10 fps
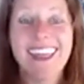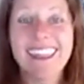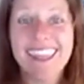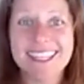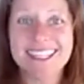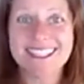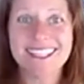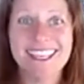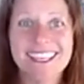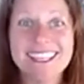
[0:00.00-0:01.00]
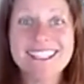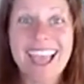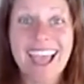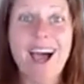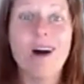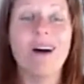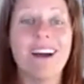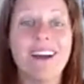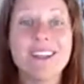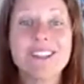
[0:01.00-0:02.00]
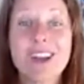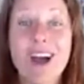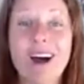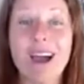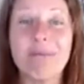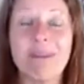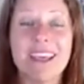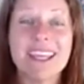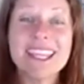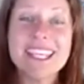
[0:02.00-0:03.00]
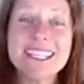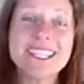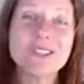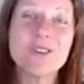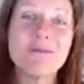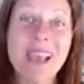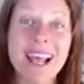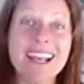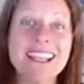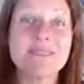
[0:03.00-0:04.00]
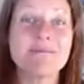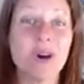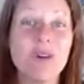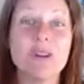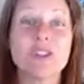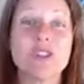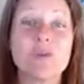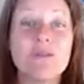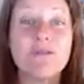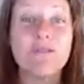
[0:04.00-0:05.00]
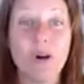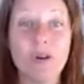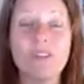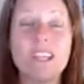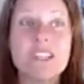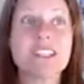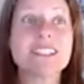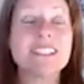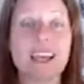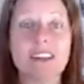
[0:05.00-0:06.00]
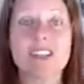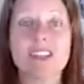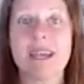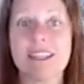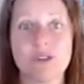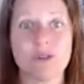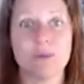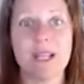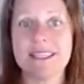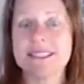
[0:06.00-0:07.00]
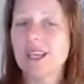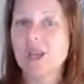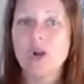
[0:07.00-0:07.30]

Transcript: This is our time. This is humanity's moment to evolve into such a magical place.